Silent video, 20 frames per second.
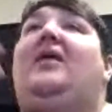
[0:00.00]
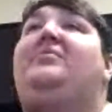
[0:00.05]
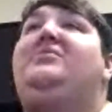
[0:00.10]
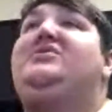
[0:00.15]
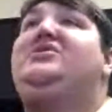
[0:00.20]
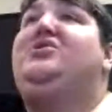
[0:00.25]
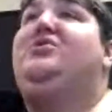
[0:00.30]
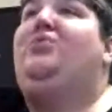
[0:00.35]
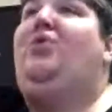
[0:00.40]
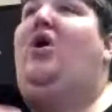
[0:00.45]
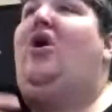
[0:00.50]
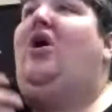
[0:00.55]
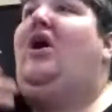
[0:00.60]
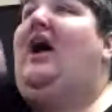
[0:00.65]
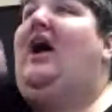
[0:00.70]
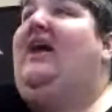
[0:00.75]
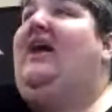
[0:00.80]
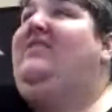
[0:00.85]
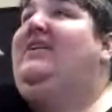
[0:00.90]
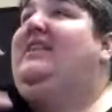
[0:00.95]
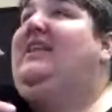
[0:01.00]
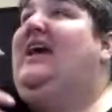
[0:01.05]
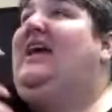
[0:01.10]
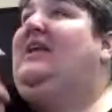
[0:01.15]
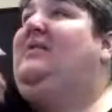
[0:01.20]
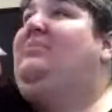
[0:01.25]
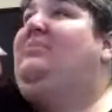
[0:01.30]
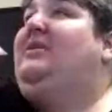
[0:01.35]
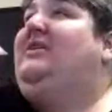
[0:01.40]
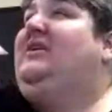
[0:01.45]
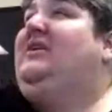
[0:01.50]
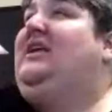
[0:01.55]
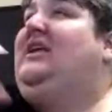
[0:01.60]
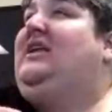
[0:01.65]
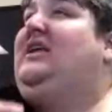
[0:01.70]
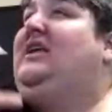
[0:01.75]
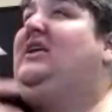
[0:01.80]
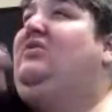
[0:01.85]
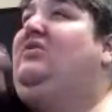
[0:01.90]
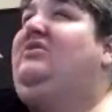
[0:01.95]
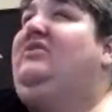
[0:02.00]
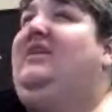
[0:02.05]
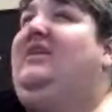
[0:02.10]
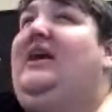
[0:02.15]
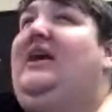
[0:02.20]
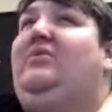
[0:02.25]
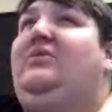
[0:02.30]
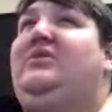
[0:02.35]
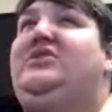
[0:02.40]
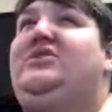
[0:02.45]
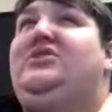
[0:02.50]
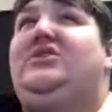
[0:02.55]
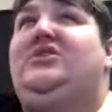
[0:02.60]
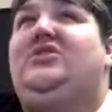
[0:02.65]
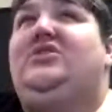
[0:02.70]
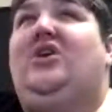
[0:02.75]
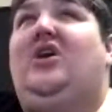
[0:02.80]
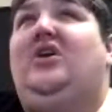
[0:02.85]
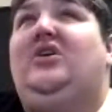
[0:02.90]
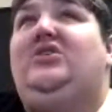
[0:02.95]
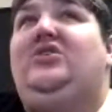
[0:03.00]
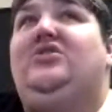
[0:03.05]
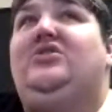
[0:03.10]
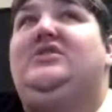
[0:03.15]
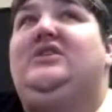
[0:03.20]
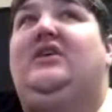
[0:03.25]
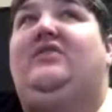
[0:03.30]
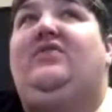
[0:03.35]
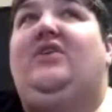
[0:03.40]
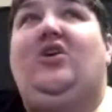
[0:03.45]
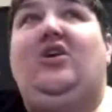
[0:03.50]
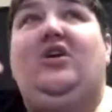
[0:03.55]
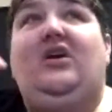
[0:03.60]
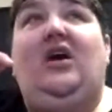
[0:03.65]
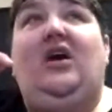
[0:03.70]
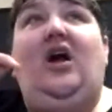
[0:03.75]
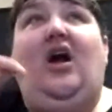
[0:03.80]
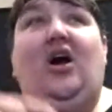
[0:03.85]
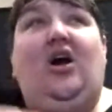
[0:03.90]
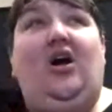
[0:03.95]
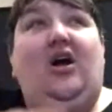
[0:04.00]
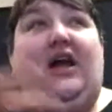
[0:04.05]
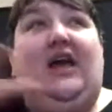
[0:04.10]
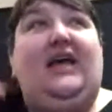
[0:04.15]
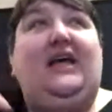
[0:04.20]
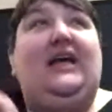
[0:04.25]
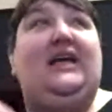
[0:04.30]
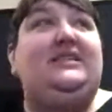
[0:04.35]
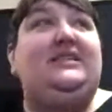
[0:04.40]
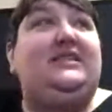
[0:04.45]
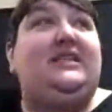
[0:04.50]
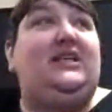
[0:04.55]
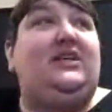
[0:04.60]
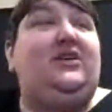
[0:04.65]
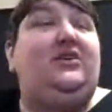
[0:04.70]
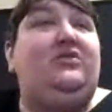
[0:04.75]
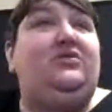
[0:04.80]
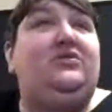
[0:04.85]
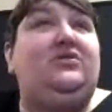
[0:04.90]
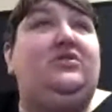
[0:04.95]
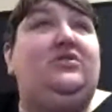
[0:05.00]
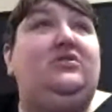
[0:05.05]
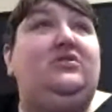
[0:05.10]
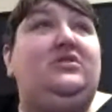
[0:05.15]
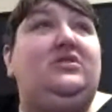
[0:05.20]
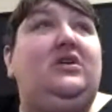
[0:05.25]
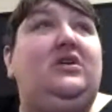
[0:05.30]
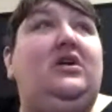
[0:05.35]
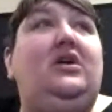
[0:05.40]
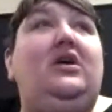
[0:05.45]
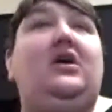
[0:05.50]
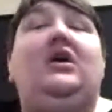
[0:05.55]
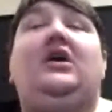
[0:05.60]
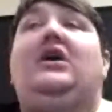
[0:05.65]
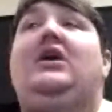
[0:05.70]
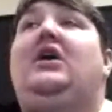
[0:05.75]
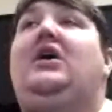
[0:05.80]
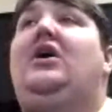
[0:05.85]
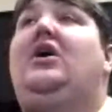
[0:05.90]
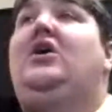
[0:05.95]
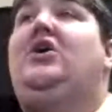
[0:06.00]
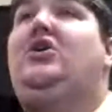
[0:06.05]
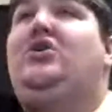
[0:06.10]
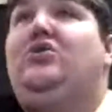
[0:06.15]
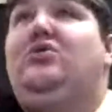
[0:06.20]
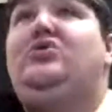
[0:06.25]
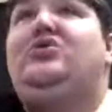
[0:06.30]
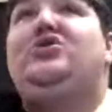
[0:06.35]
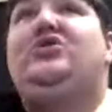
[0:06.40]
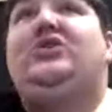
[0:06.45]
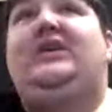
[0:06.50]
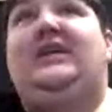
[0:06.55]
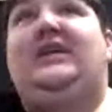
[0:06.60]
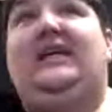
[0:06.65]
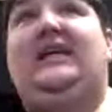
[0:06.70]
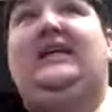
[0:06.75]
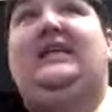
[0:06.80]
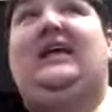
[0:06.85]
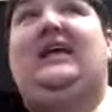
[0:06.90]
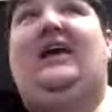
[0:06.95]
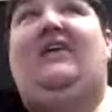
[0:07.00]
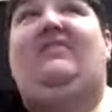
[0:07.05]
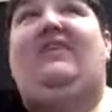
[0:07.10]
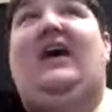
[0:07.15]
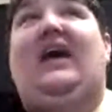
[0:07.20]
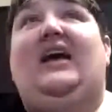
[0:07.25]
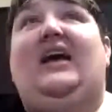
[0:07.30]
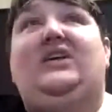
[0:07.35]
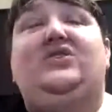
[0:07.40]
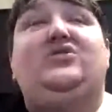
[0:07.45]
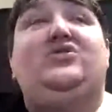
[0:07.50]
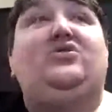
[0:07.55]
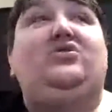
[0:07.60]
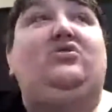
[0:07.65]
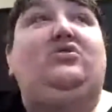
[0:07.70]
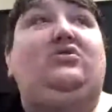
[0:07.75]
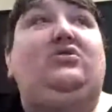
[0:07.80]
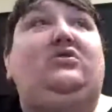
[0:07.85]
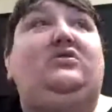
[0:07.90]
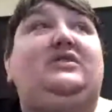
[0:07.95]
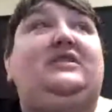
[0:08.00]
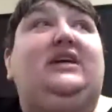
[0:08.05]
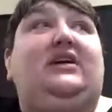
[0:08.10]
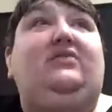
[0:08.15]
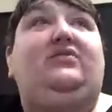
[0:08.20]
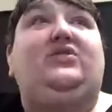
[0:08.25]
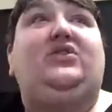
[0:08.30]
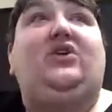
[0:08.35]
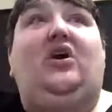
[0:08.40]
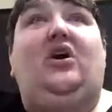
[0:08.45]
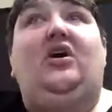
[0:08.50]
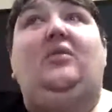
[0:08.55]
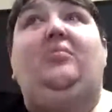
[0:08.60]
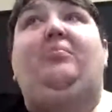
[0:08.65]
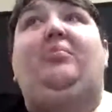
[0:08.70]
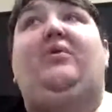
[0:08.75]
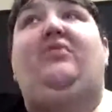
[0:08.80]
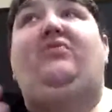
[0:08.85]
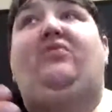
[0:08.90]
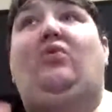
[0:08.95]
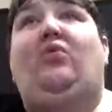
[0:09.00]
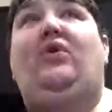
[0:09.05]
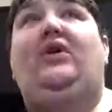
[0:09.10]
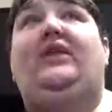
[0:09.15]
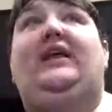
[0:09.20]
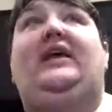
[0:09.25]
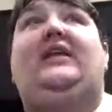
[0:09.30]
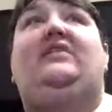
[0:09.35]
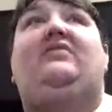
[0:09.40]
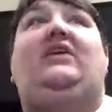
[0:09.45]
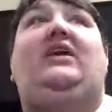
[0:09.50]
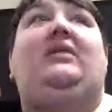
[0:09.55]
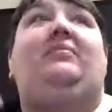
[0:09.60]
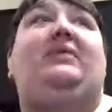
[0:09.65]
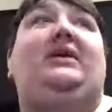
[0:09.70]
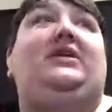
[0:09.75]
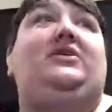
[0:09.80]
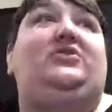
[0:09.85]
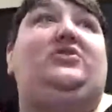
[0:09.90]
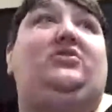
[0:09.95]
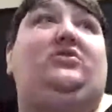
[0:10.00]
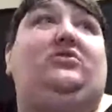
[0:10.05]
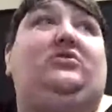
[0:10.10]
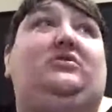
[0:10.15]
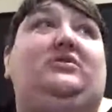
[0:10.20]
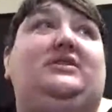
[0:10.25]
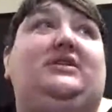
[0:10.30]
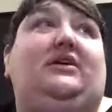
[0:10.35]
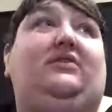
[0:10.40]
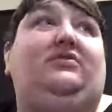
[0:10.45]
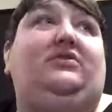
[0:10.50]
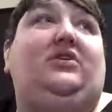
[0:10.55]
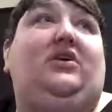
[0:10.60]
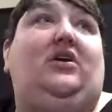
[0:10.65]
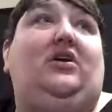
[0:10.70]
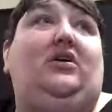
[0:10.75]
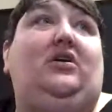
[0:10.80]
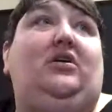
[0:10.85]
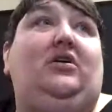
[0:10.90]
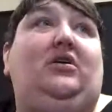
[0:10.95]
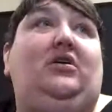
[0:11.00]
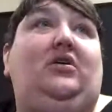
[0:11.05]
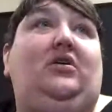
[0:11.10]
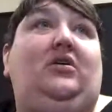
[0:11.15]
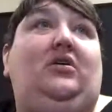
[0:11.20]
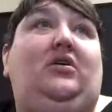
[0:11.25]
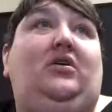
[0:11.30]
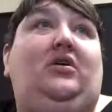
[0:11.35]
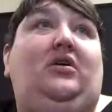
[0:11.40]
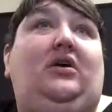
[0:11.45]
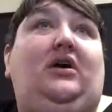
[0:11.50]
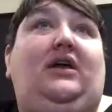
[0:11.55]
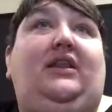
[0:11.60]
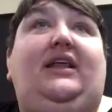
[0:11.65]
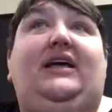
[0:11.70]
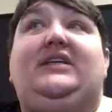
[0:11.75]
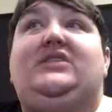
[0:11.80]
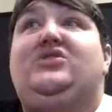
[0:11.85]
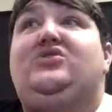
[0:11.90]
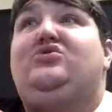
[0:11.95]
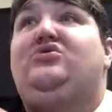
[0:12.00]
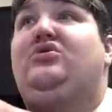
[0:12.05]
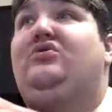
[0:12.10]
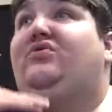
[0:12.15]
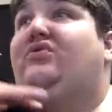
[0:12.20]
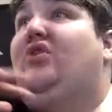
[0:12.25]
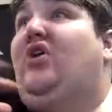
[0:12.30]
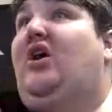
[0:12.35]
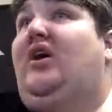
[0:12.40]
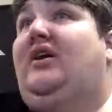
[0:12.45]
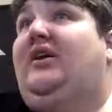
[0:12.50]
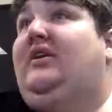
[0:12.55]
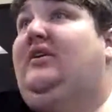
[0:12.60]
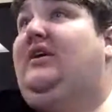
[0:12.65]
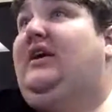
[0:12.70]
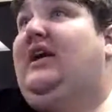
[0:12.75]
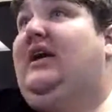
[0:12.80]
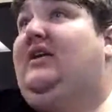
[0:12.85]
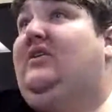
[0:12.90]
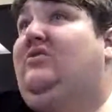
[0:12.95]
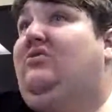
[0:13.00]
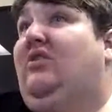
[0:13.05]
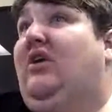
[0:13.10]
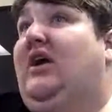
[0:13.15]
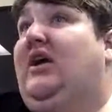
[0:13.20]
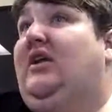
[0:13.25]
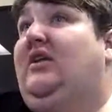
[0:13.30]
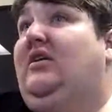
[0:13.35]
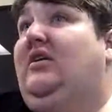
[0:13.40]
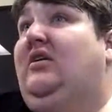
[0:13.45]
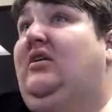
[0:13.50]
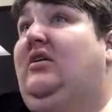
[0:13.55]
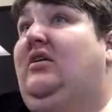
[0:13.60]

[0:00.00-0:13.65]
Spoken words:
So having that ability to use language to talk to yourself. Our AAC users usually need to have external self-talk before they develop internal self-talk. And that's true for all little kids, right?